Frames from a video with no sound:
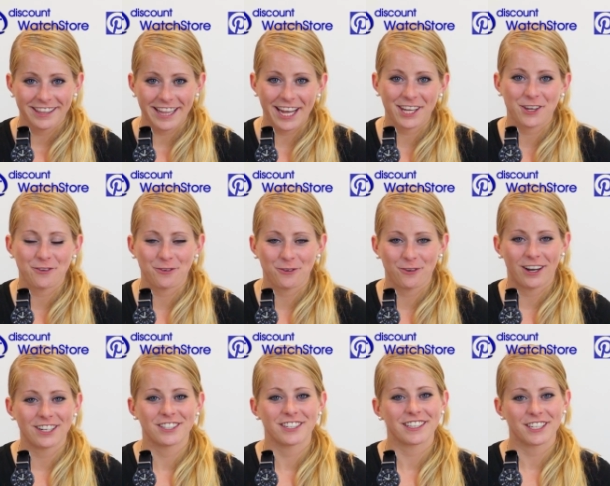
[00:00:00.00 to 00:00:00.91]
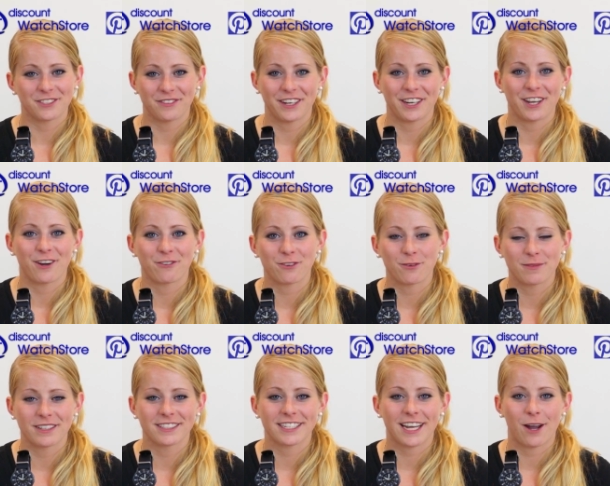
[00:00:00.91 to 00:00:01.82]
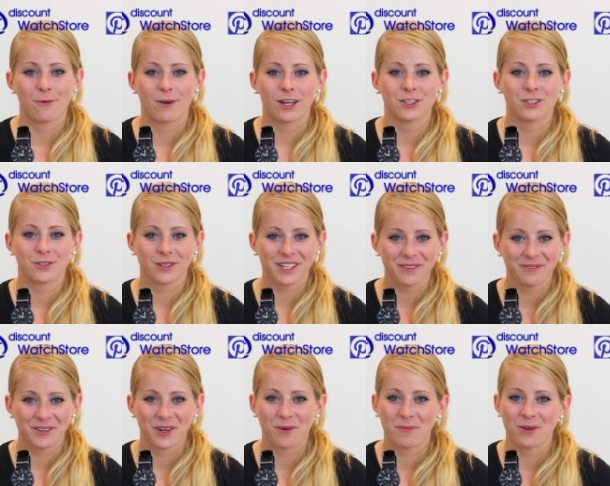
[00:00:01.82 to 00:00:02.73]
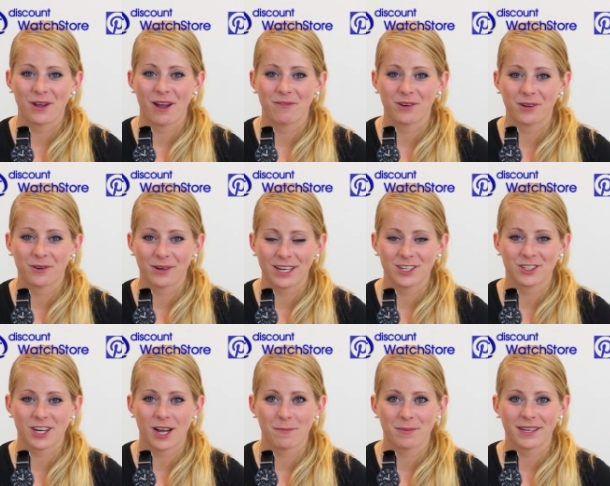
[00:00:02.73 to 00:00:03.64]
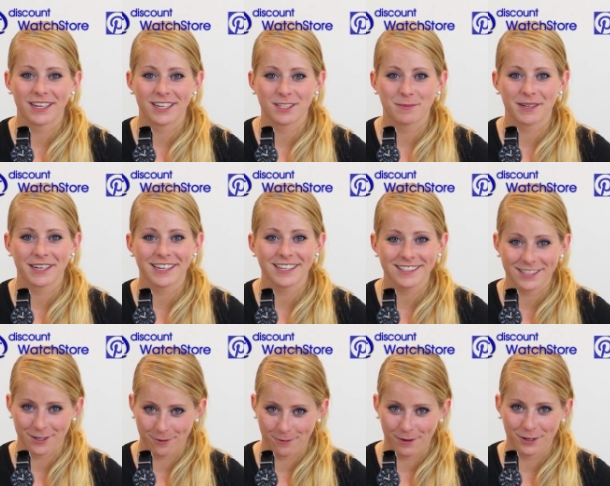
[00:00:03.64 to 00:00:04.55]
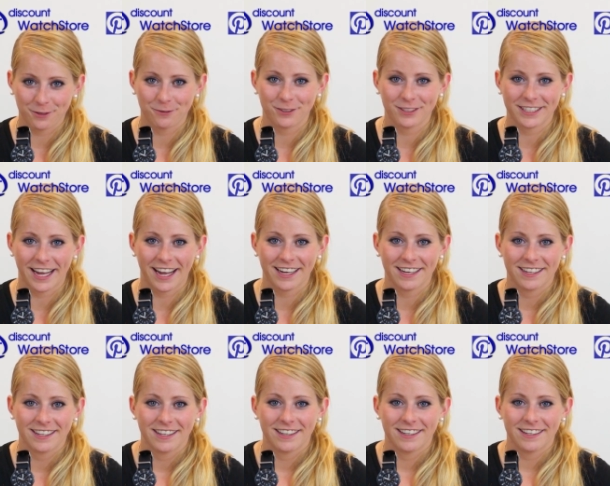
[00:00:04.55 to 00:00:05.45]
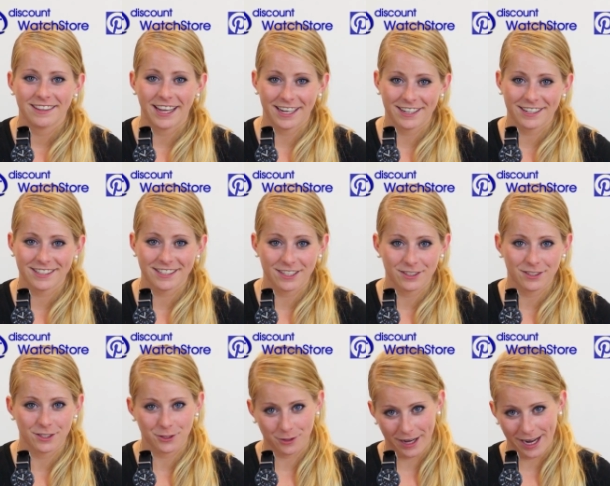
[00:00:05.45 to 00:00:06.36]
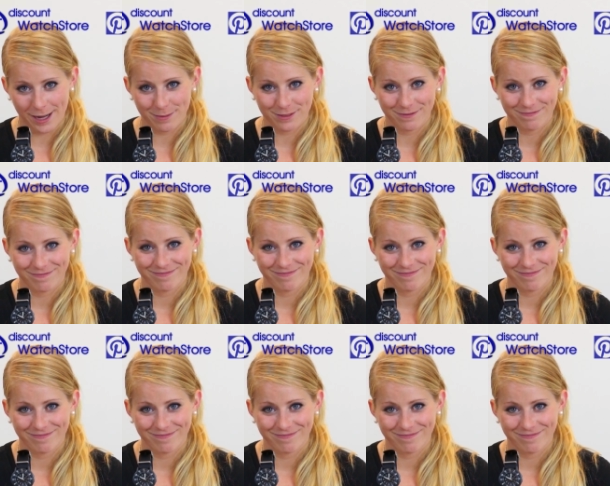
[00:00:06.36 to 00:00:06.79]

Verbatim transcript: Thank you for watching this video from Discount Watch Store. We hope you have a great shopping experience and a wonderful day. Like us and subscribe.